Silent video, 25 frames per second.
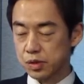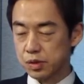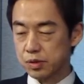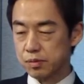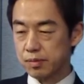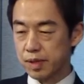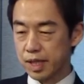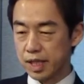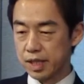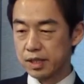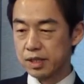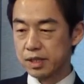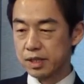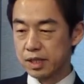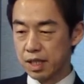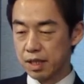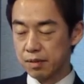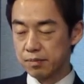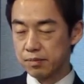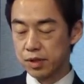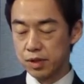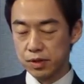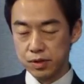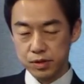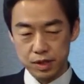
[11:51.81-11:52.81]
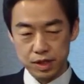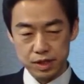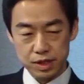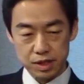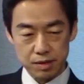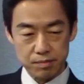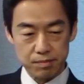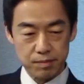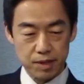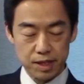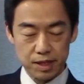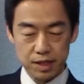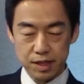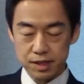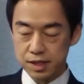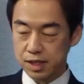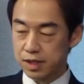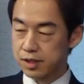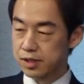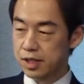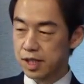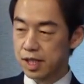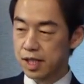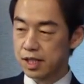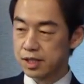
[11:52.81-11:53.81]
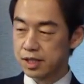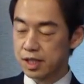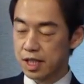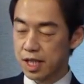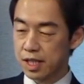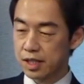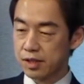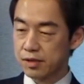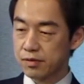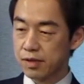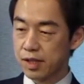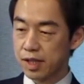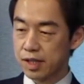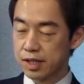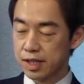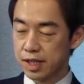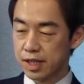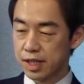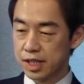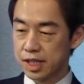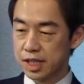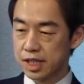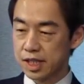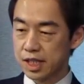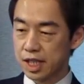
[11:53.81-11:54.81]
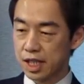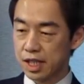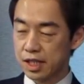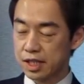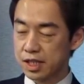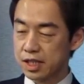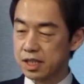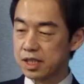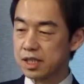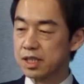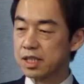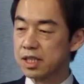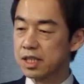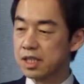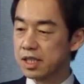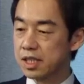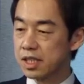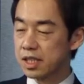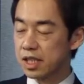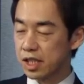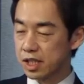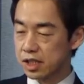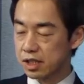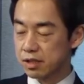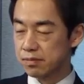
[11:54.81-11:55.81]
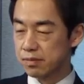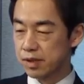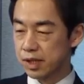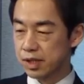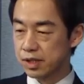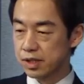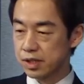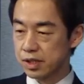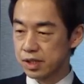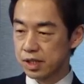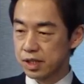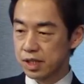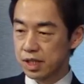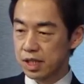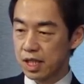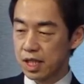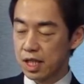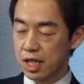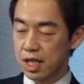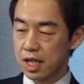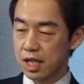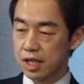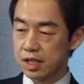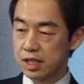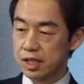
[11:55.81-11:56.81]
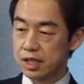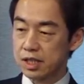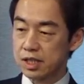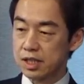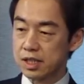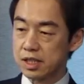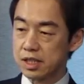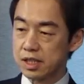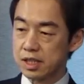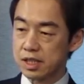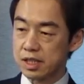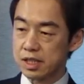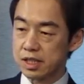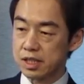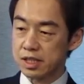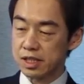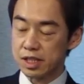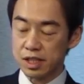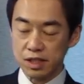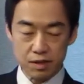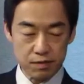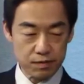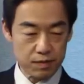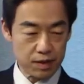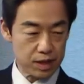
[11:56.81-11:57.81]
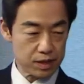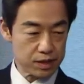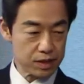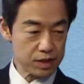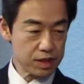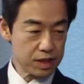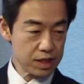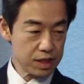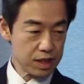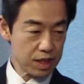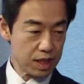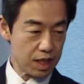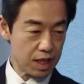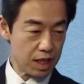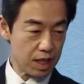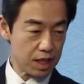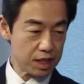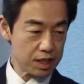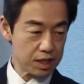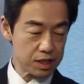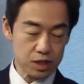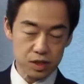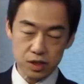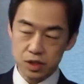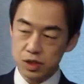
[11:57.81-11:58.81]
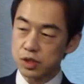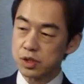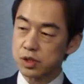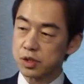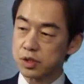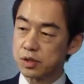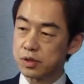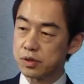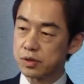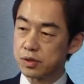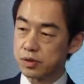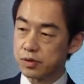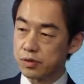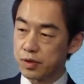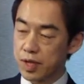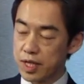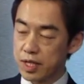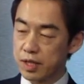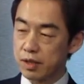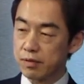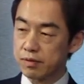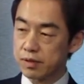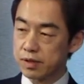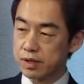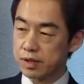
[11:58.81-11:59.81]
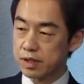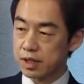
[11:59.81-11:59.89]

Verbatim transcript: make progress in bilateral ties. And finally, he expressed, he, he, delivered his new way of